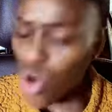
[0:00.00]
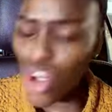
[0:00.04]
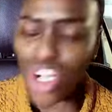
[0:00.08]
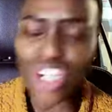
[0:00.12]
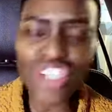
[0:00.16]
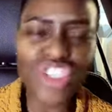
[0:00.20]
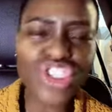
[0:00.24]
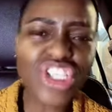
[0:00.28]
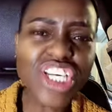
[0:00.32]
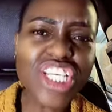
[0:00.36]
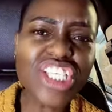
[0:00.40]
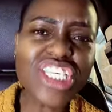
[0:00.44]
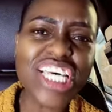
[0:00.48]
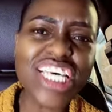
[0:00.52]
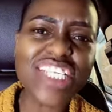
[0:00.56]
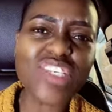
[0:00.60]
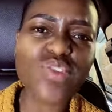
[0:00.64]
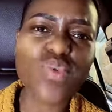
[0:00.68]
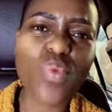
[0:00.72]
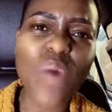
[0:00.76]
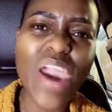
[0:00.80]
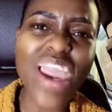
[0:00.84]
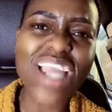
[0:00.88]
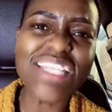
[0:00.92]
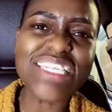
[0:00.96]
Couldn't she
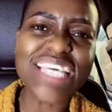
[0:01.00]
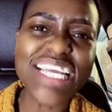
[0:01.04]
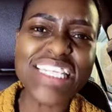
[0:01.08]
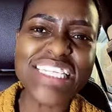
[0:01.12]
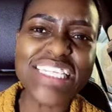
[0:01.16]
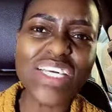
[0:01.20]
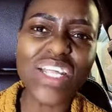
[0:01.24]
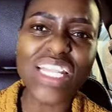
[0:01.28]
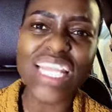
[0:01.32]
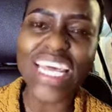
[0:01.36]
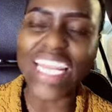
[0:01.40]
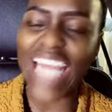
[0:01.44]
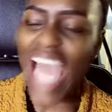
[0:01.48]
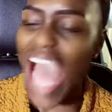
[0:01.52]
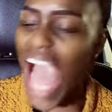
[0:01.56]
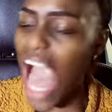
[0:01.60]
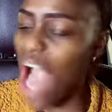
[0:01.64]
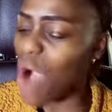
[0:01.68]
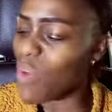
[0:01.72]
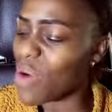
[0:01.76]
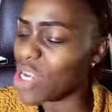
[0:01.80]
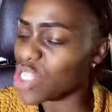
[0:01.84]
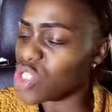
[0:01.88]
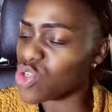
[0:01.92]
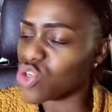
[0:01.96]
just wait until an
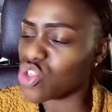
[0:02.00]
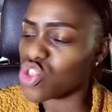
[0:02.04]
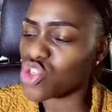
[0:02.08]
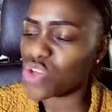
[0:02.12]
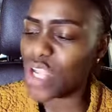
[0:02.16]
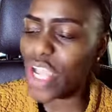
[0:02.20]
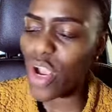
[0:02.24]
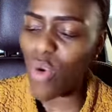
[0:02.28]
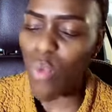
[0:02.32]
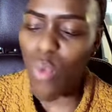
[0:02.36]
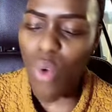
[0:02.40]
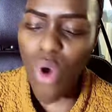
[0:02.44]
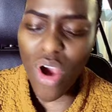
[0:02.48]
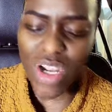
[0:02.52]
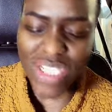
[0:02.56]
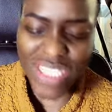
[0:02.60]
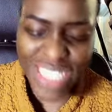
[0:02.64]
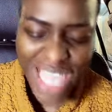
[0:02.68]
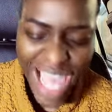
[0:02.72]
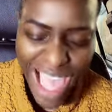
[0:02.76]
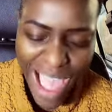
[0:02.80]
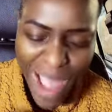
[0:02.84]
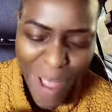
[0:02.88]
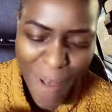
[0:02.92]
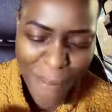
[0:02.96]
hour to drink
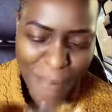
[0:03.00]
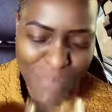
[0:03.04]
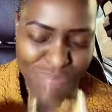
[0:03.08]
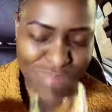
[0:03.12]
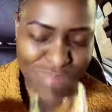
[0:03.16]
water?